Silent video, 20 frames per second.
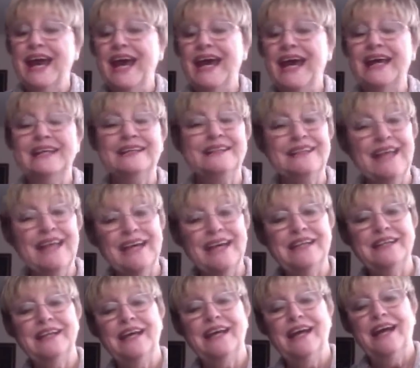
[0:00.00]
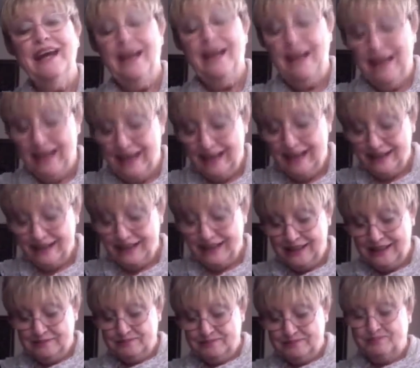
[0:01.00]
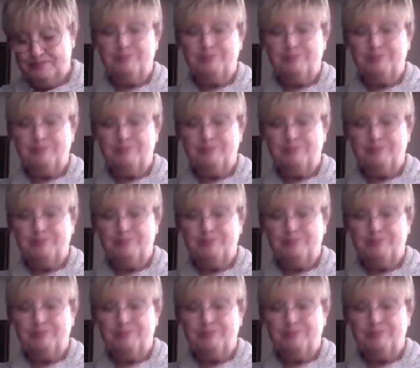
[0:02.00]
And then Anna